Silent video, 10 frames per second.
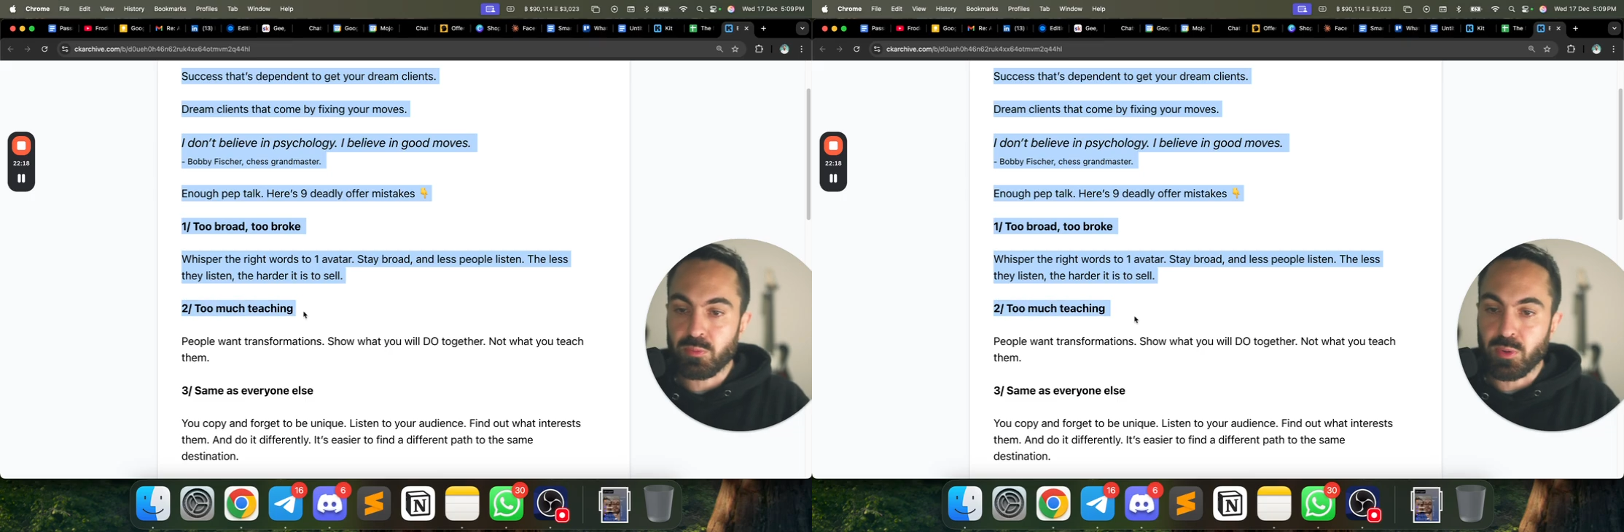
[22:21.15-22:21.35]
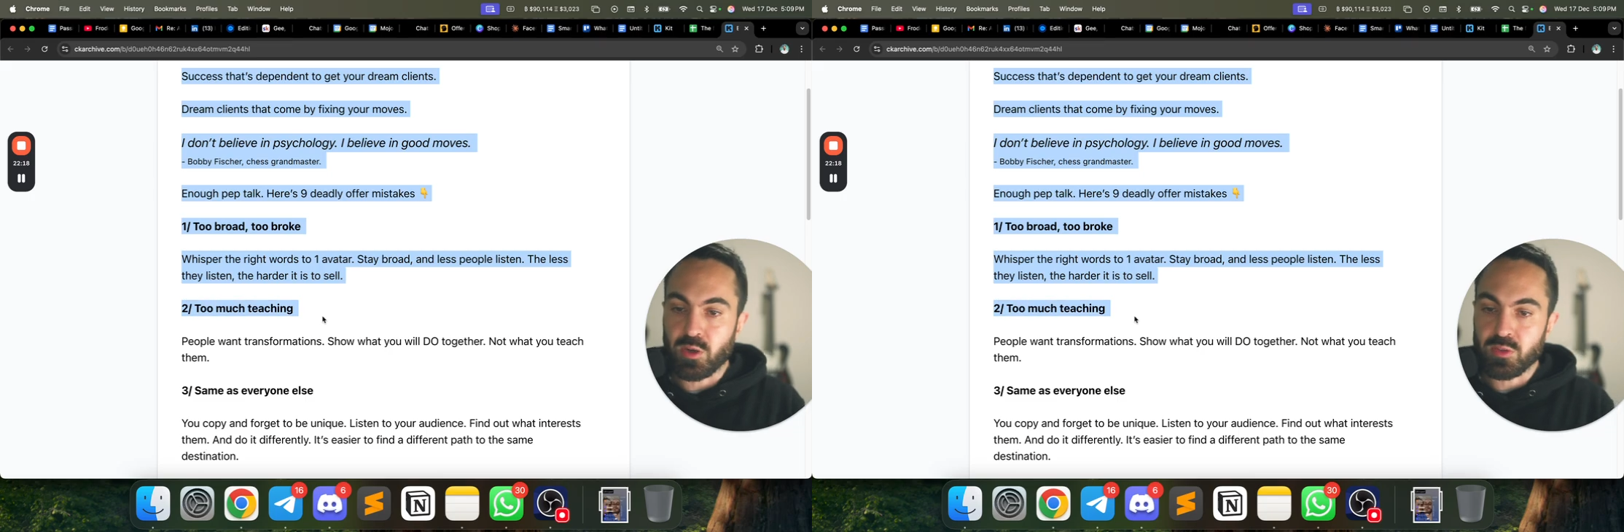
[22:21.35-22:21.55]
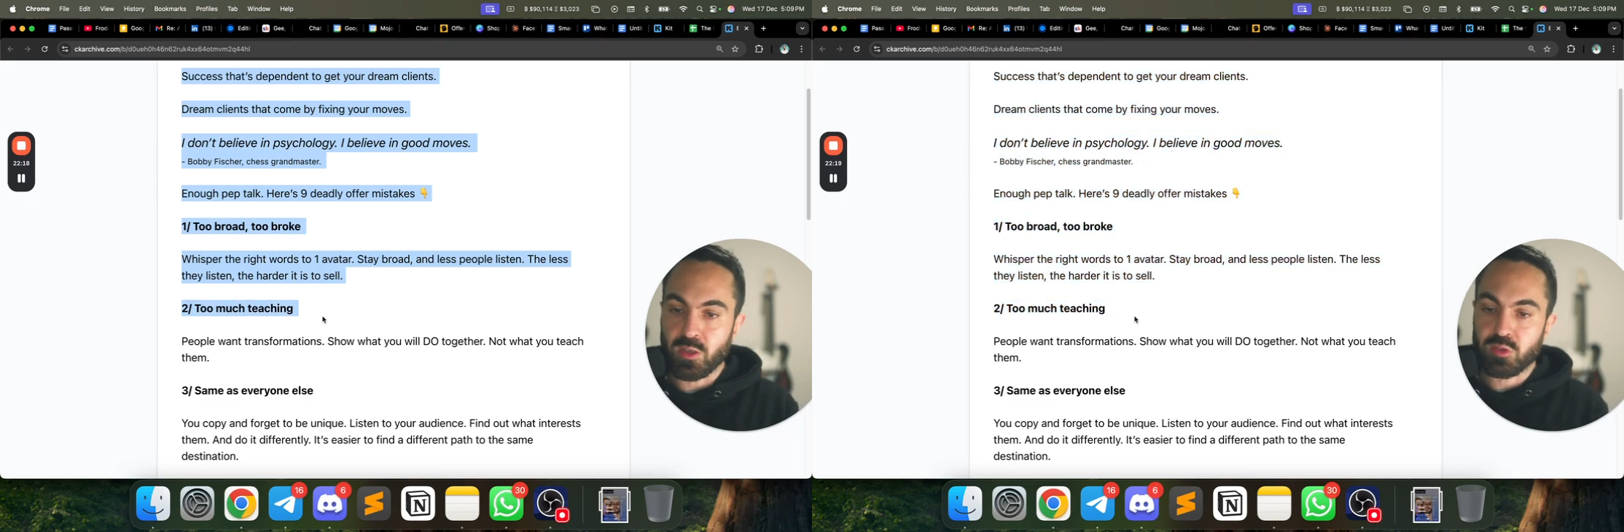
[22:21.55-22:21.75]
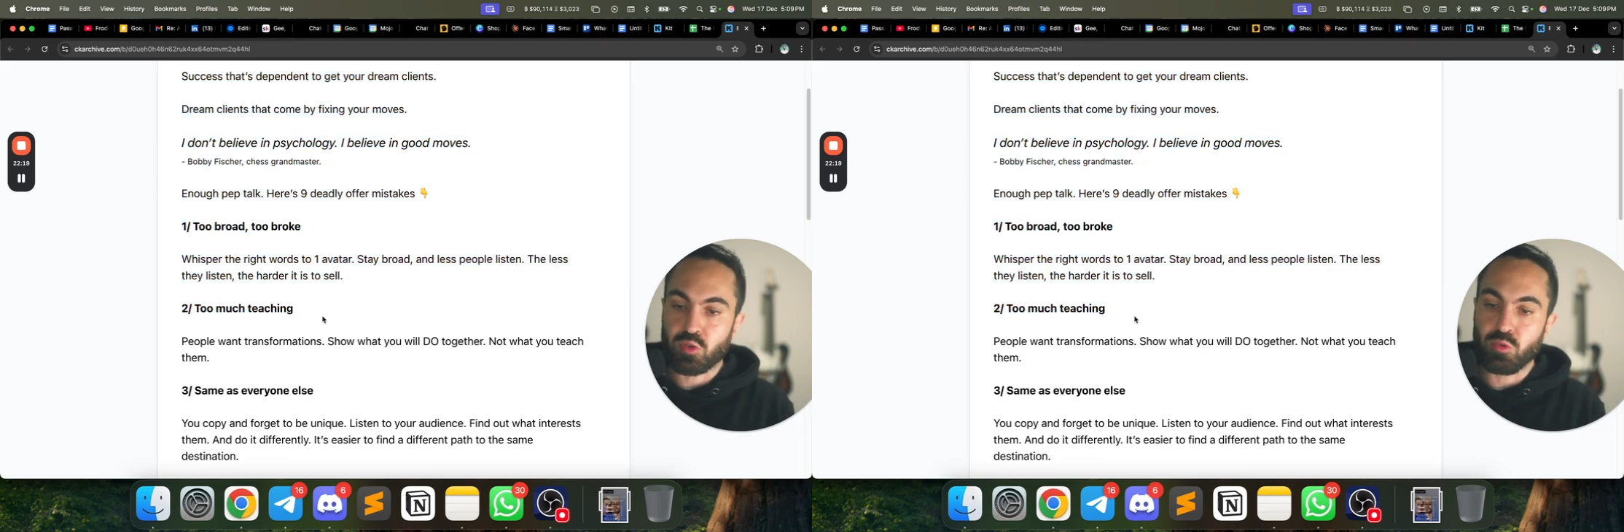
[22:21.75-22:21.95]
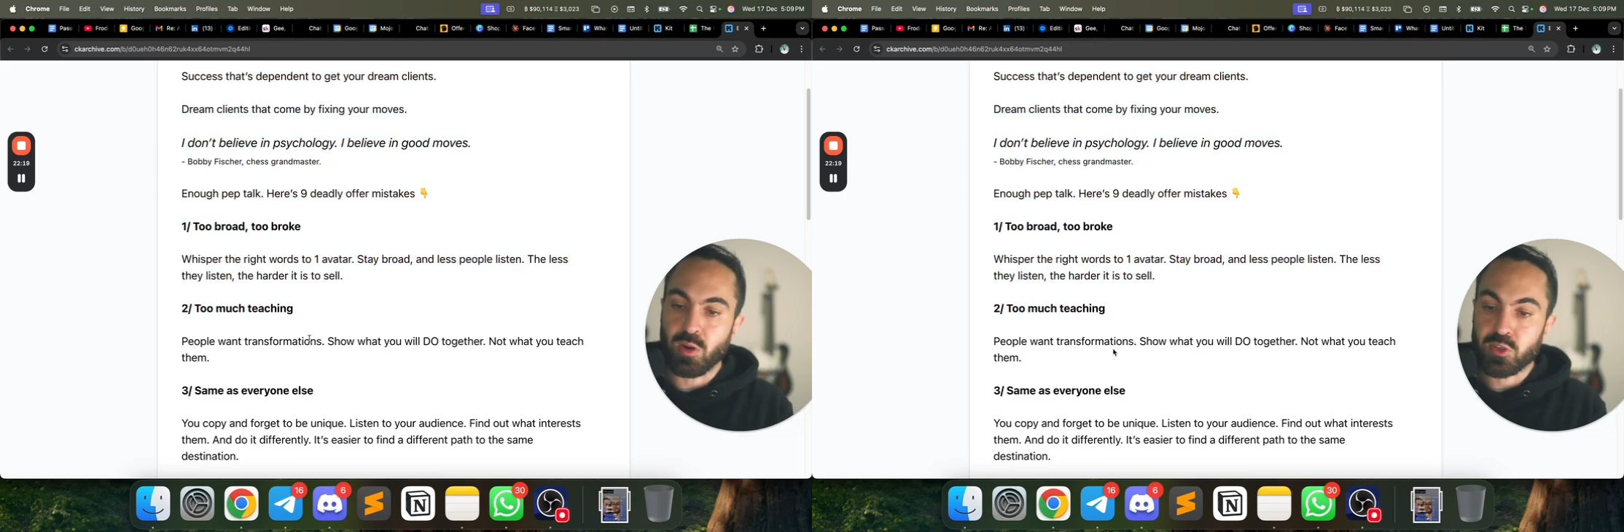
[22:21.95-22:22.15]
because there's too
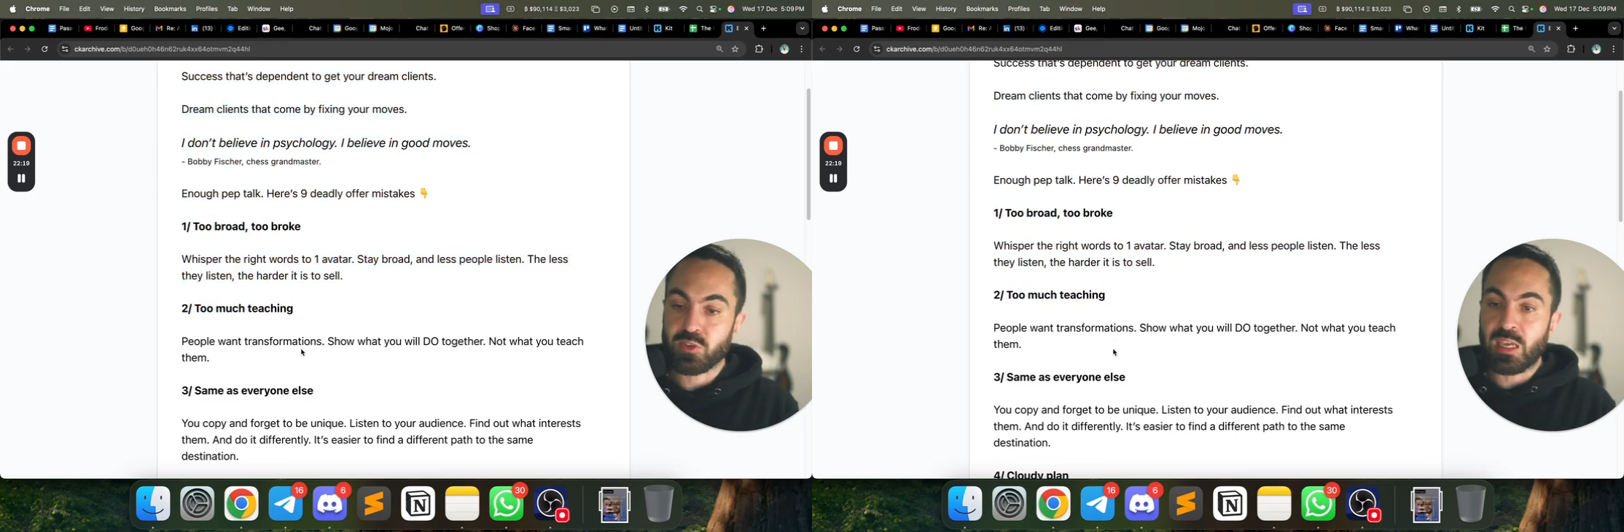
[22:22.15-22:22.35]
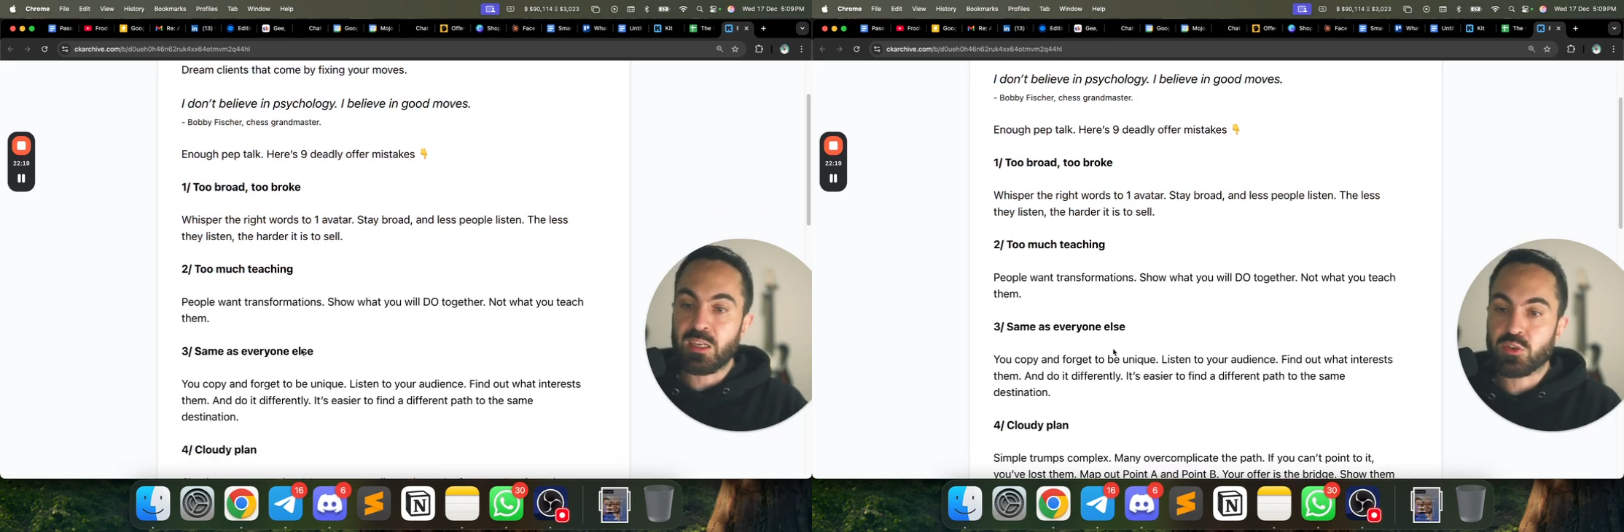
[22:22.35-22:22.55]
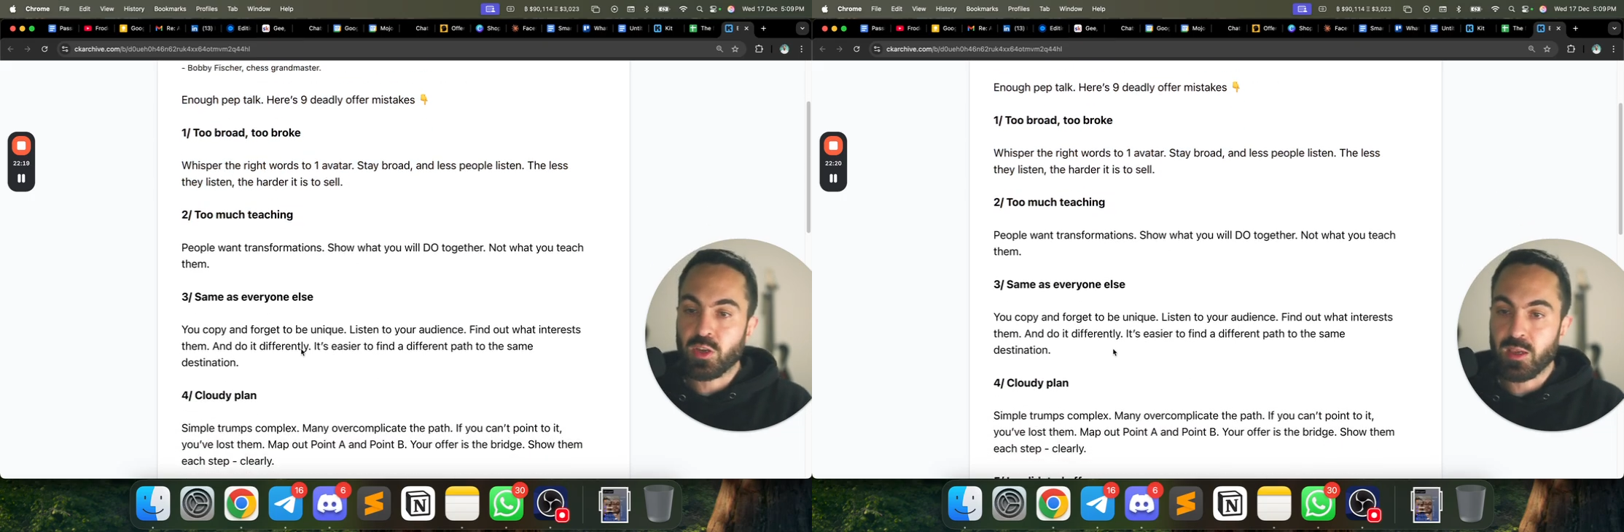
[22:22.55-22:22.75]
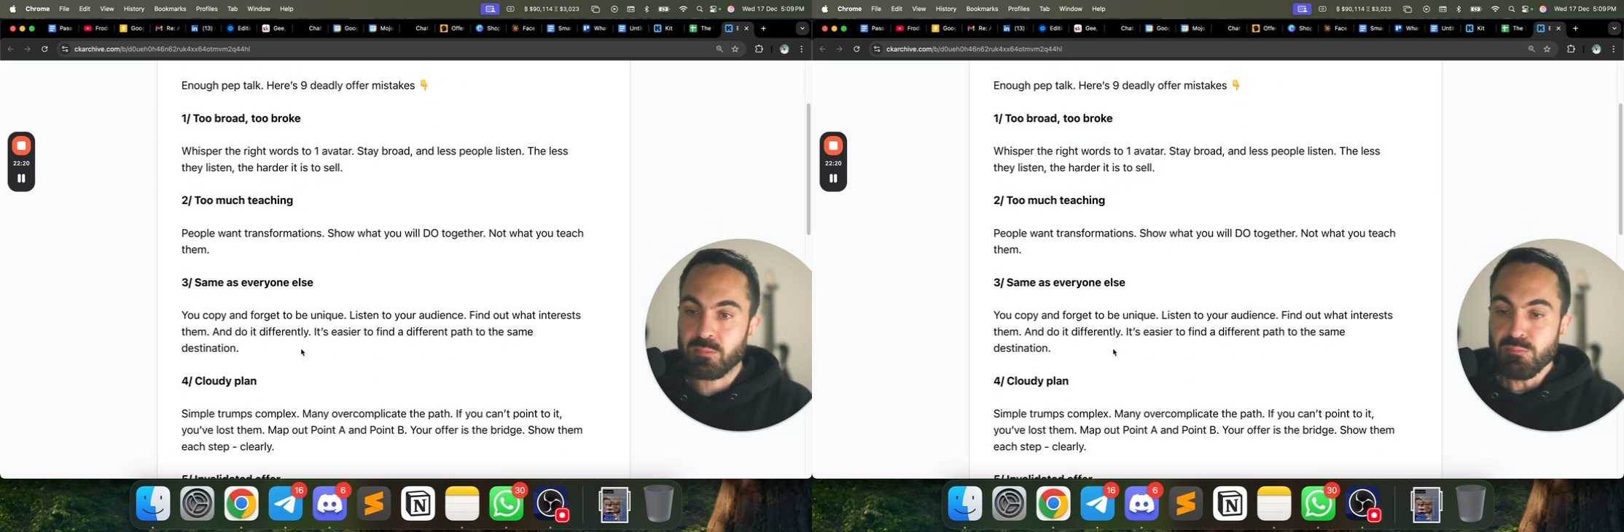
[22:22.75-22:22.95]
much teaching.